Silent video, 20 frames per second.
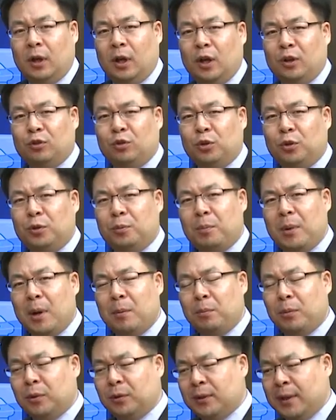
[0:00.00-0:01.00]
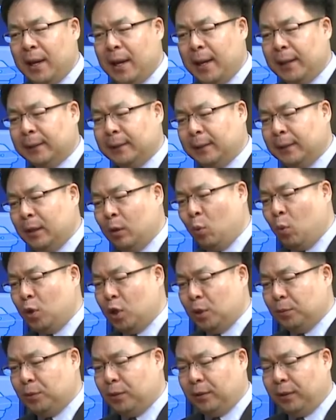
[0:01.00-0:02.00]
Do you remember that one
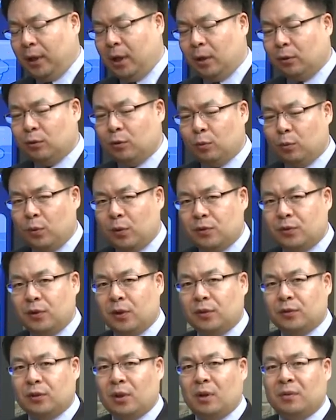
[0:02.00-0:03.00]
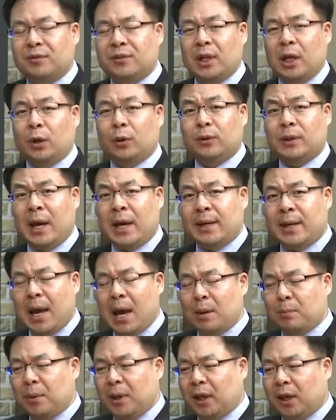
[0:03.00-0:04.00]
of the characteristics of
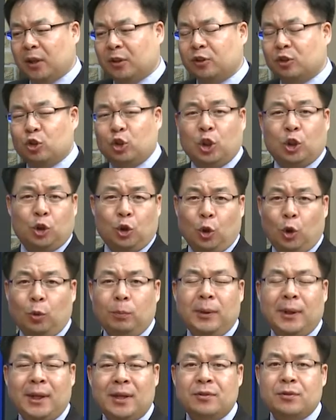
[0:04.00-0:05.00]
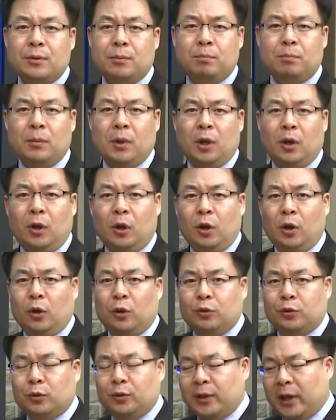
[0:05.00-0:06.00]
psychodynamic is determinism?
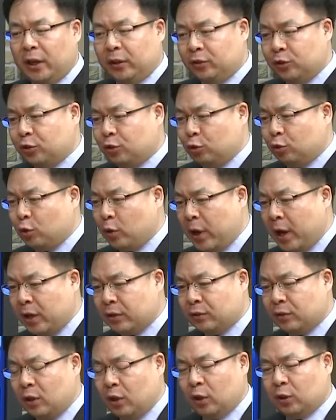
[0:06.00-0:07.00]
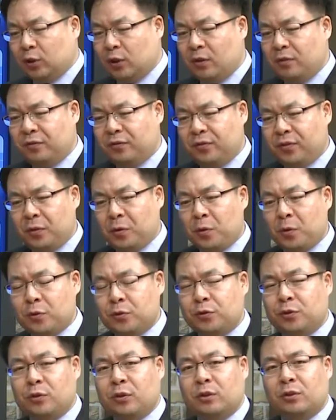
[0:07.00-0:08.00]
So they stressed the
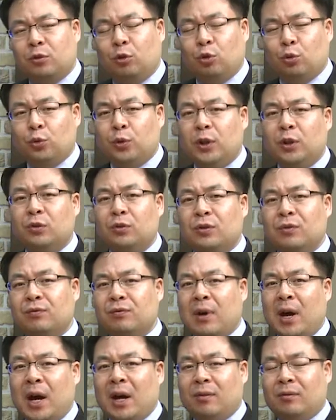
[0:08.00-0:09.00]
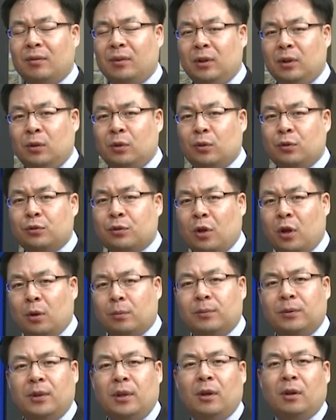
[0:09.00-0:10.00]
first 3 to 5 years
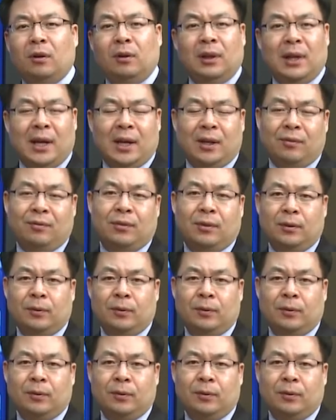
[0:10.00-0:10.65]
of their life.